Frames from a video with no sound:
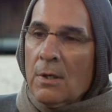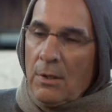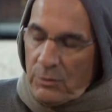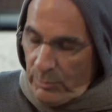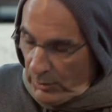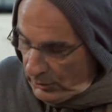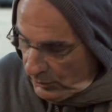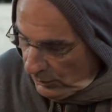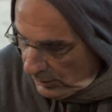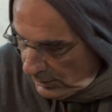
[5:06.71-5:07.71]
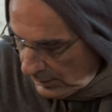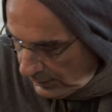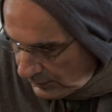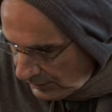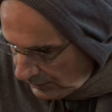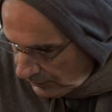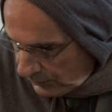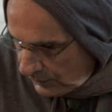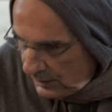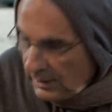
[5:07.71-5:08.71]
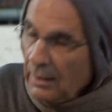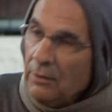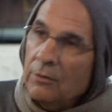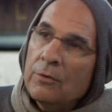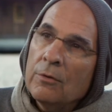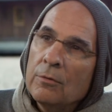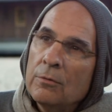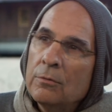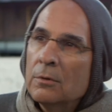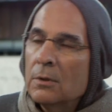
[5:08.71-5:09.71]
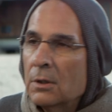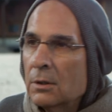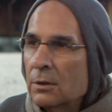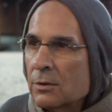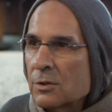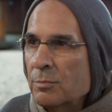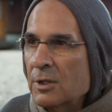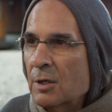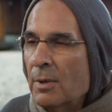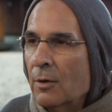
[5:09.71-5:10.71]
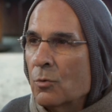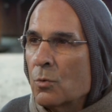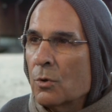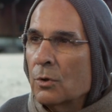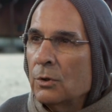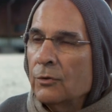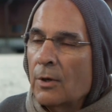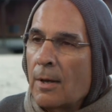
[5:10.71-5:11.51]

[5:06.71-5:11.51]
spiritual seekers tend to speak about the world